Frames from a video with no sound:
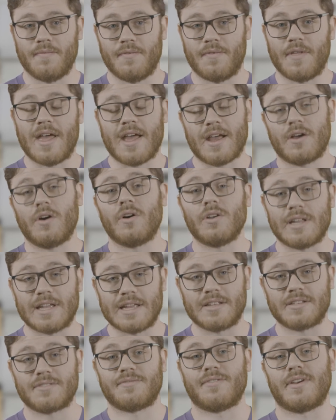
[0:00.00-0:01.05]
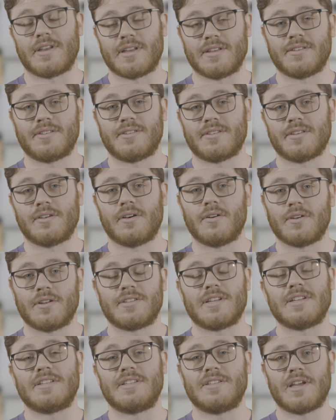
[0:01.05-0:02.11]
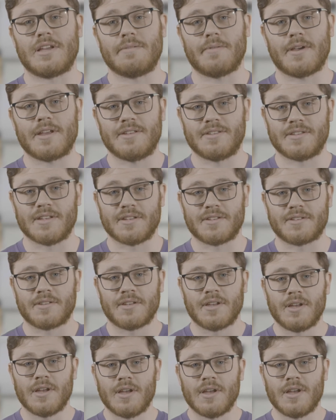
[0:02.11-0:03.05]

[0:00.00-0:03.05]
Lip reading: their colleagues face on a day-to-day basis.